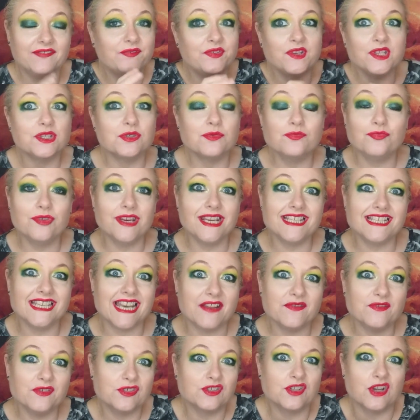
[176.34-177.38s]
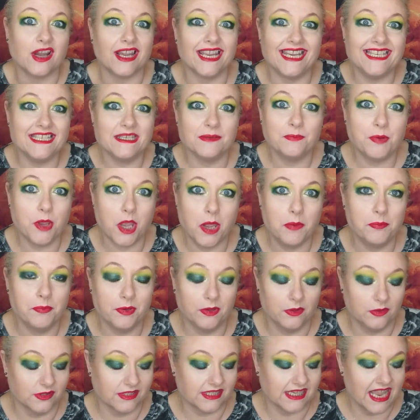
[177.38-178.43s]
For some reason, I've just got into
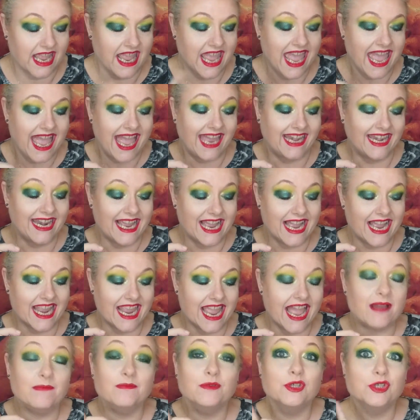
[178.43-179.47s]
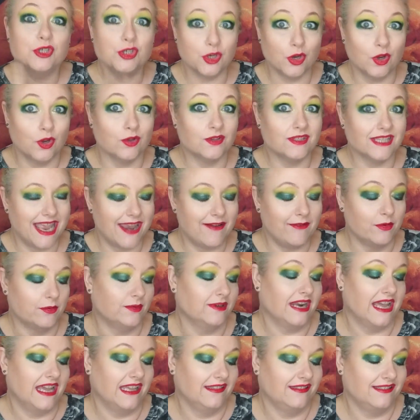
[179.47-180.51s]
purples. And I am sure Sarah
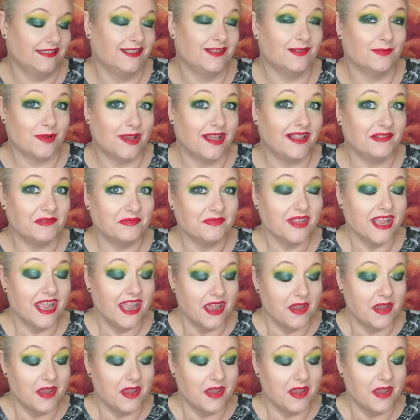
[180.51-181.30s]
would like this as well.